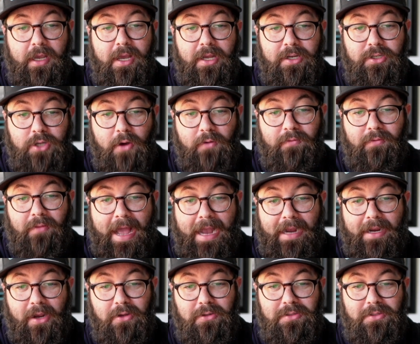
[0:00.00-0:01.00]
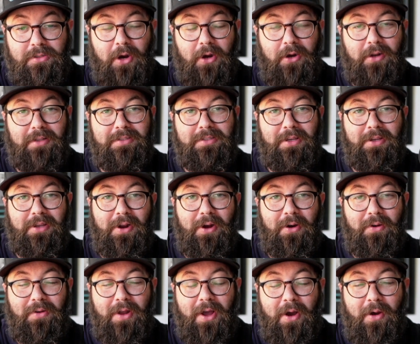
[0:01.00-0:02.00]
Joe Flacco started, so you
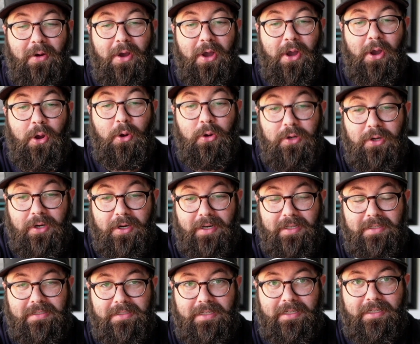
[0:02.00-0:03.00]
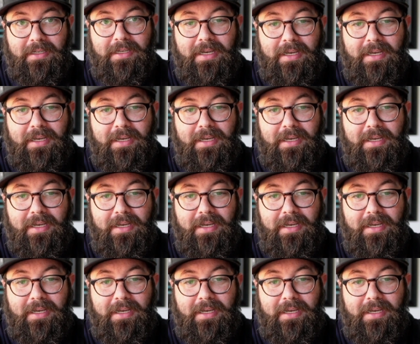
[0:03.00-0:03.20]
don't know who you're going to see